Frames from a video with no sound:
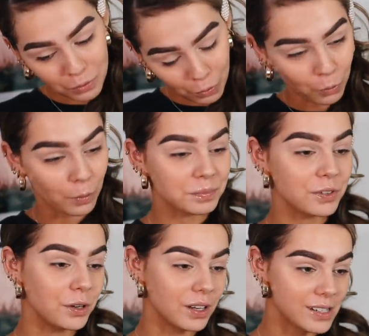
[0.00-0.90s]
Or
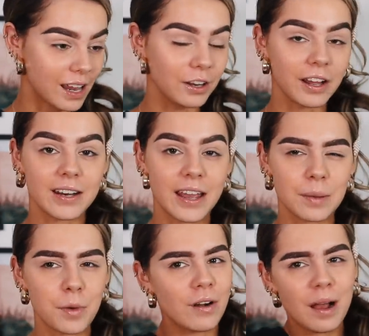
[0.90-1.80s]
you could say I look like a
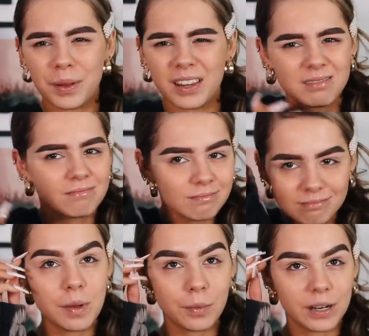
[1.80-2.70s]
naked mole rat, but I'm trying to
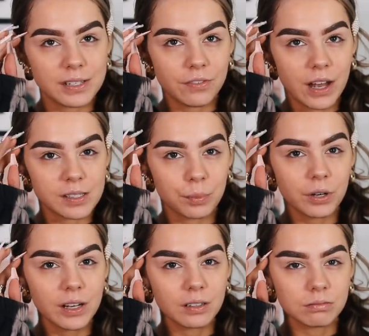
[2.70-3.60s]
remember what I did first. I'm
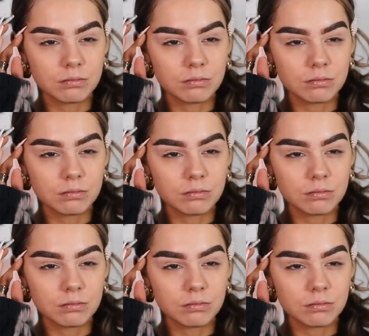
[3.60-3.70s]
pretty